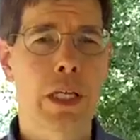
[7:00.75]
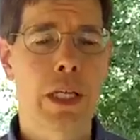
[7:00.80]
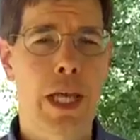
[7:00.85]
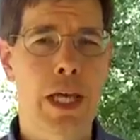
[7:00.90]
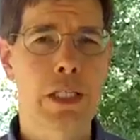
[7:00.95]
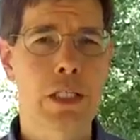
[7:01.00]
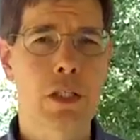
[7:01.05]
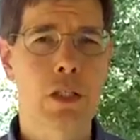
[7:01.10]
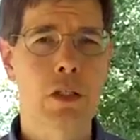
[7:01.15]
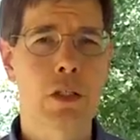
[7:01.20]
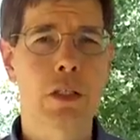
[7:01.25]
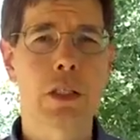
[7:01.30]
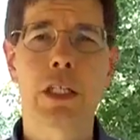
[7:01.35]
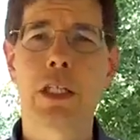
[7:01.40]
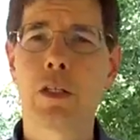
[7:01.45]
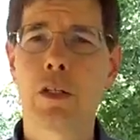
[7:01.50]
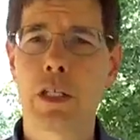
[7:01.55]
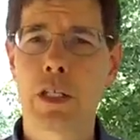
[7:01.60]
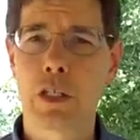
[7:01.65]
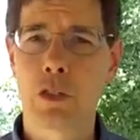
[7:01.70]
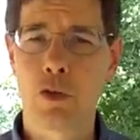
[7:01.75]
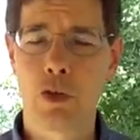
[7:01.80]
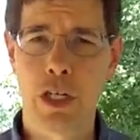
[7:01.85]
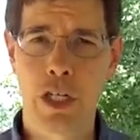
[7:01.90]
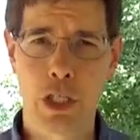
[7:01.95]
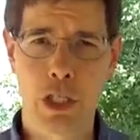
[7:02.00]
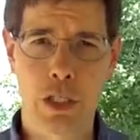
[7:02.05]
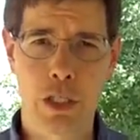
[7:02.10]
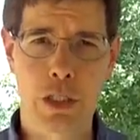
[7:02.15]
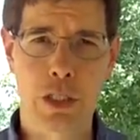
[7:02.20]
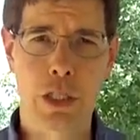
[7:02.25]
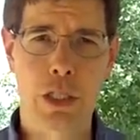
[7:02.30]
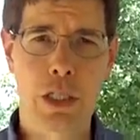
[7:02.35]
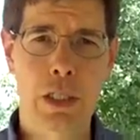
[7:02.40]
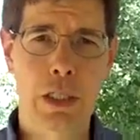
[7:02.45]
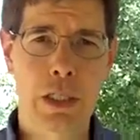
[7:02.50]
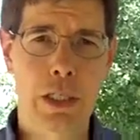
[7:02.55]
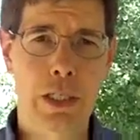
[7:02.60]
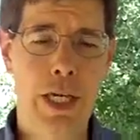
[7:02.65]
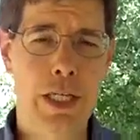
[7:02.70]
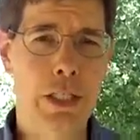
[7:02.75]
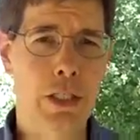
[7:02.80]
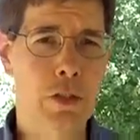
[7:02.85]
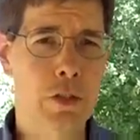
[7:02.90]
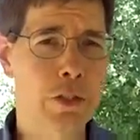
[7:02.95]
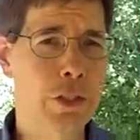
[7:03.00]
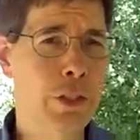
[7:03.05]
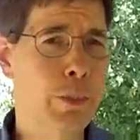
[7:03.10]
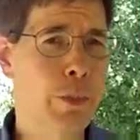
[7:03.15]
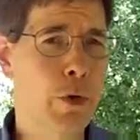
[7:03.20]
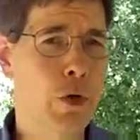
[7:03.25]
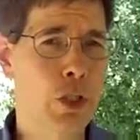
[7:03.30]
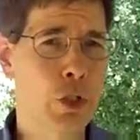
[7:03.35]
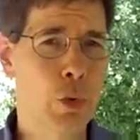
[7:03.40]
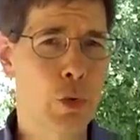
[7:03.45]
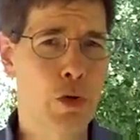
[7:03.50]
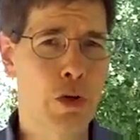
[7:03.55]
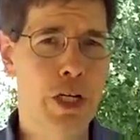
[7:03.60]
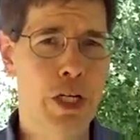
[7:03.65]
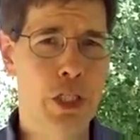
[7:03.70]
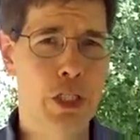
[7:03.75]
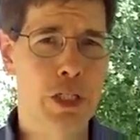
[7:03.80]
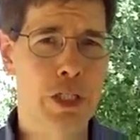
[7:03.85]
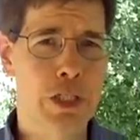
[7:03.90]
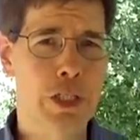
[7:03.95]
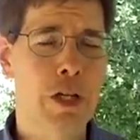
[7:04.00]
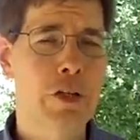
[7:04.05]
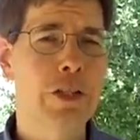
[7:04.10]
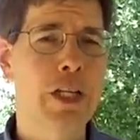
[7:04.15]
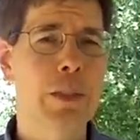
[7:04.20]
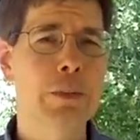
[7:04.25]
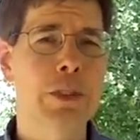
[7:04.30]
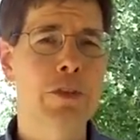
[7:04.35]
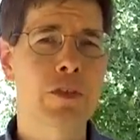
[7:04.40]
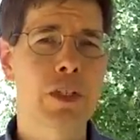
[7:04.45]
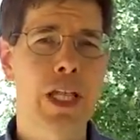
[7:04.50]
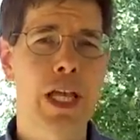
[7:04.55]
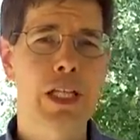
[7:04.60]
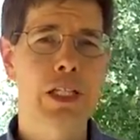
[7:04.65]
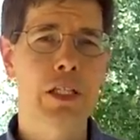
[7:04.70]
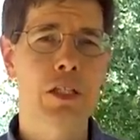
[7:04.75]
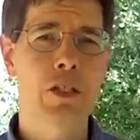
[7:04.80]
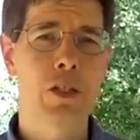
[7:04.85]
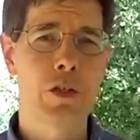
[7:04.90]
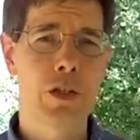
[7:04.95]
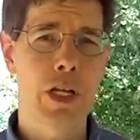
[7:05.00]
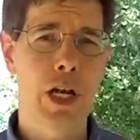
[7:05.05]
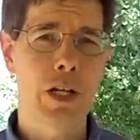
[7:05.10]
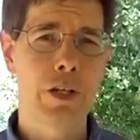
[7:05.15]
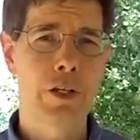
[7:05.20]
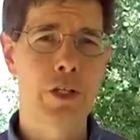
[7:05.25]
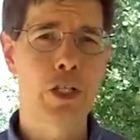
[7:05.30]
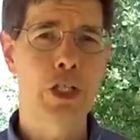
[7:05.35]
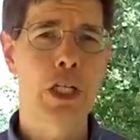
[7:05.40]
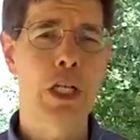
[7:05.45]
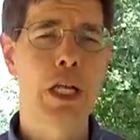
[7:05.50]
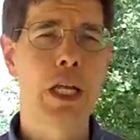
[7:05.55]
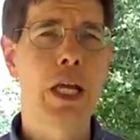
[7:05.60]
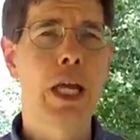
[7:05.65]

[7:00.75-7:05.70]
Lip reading: classical healing traditions, classical spiritual traditions, all types of classical knowledge,